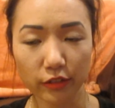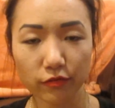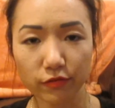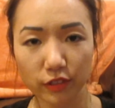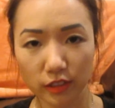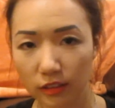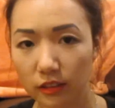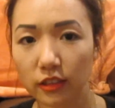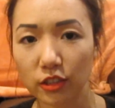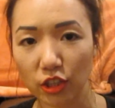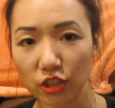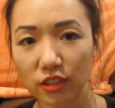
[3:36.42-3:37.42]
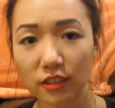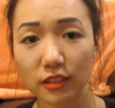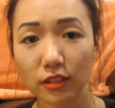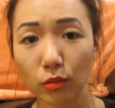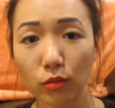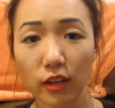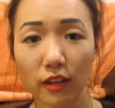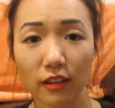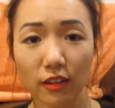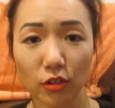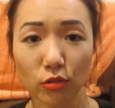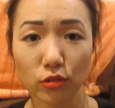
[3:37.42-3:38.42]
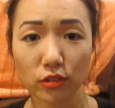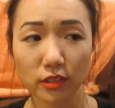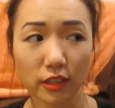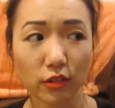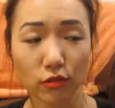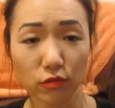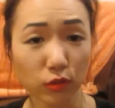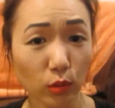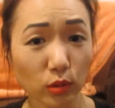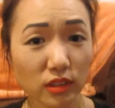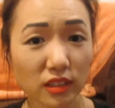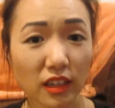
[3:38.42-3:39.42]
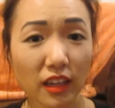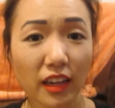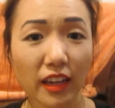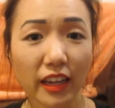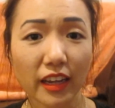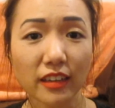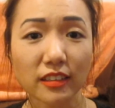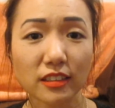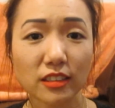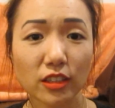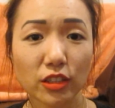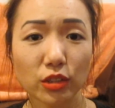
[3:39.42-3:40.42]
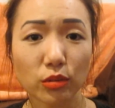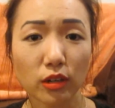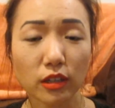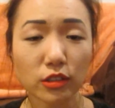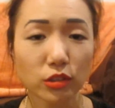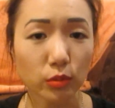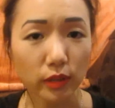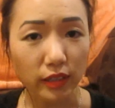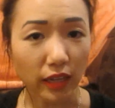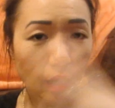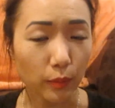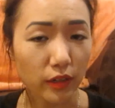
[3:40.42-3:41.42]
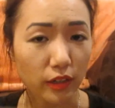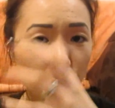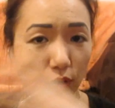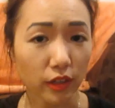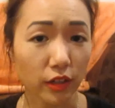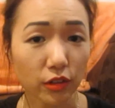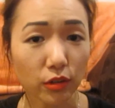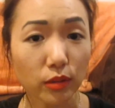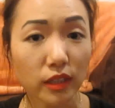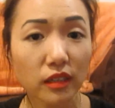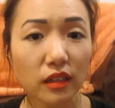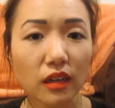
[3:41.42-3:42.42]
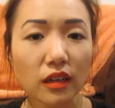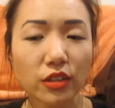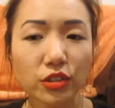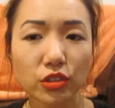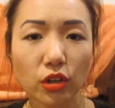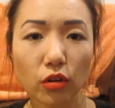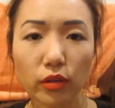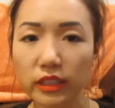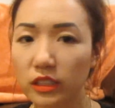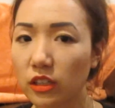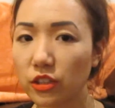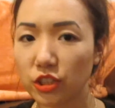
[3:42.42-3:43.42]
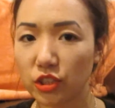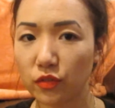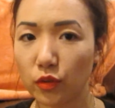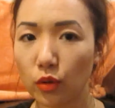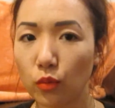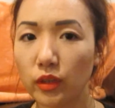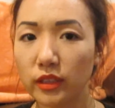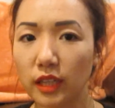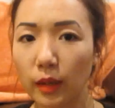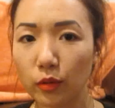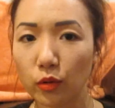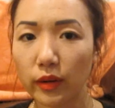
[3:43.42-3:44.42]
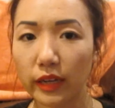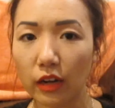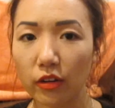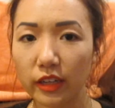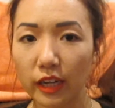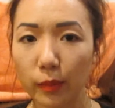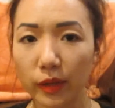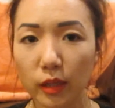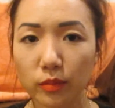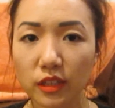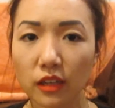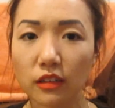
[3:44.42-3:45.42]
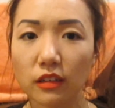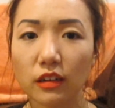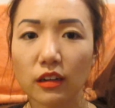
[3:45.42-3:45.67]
physically changes the way your skin folds, and you are undoing a habit and creating a new one. So it's not just for one time going out and getting makeup done